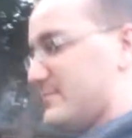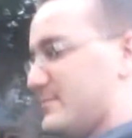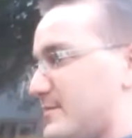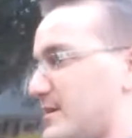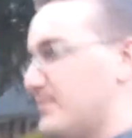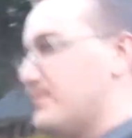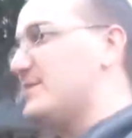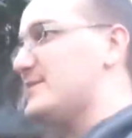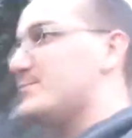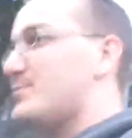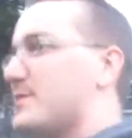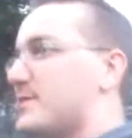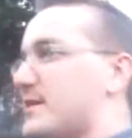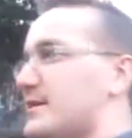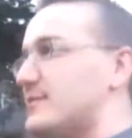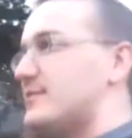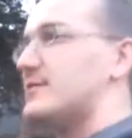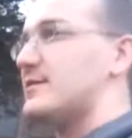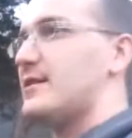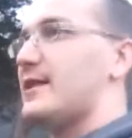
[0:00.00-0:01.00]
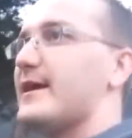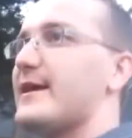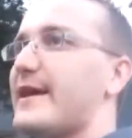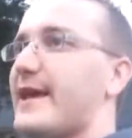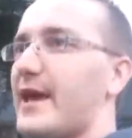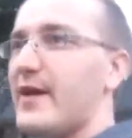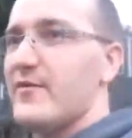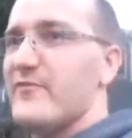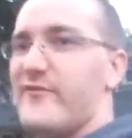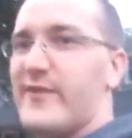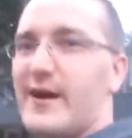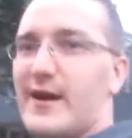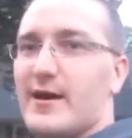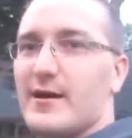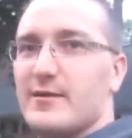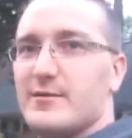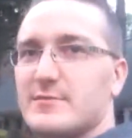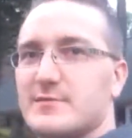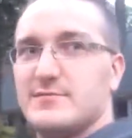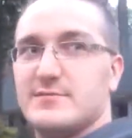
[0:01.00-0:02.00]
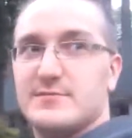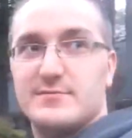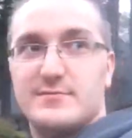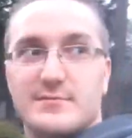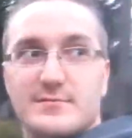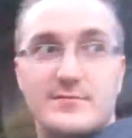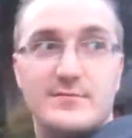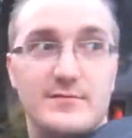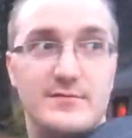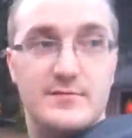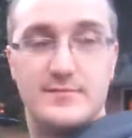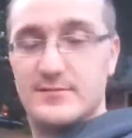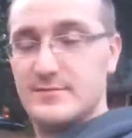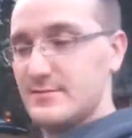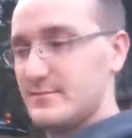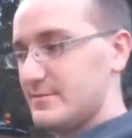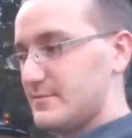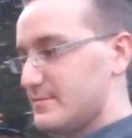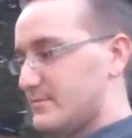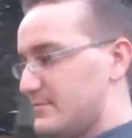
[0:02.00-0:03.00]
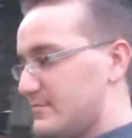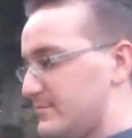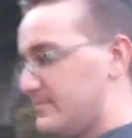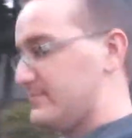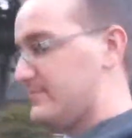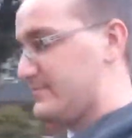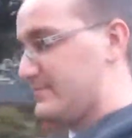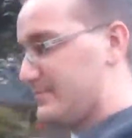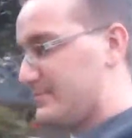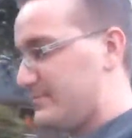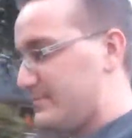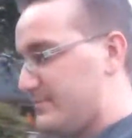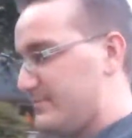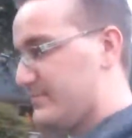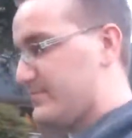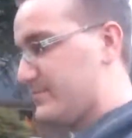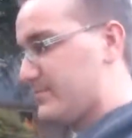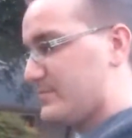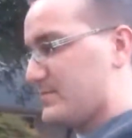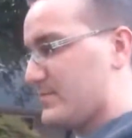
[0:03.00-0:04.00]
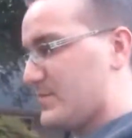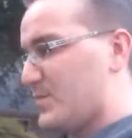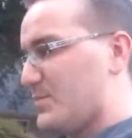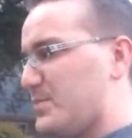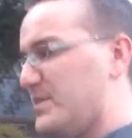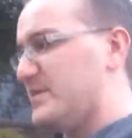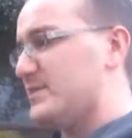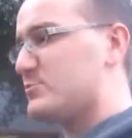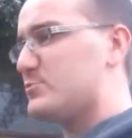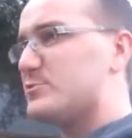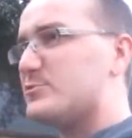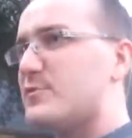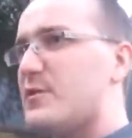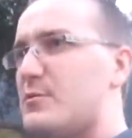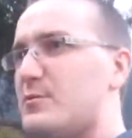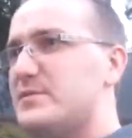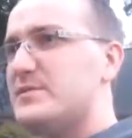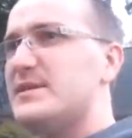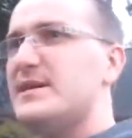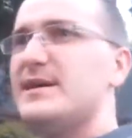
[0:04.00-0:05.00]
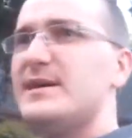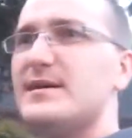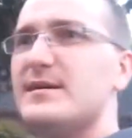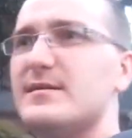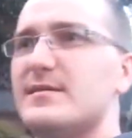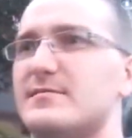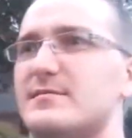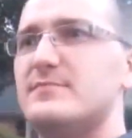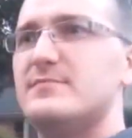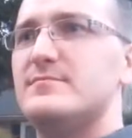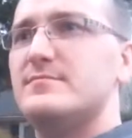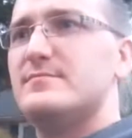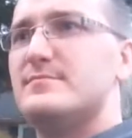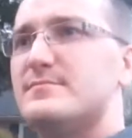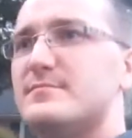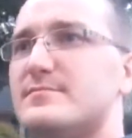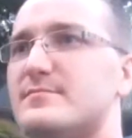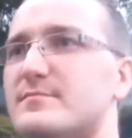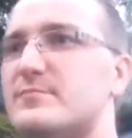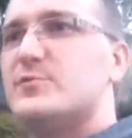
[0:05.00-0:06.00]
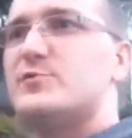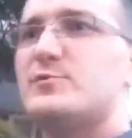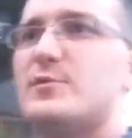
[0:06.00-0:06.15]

It makes me think of like campfires and. It makes me think of the beach. The beach? What's wrong with that? What's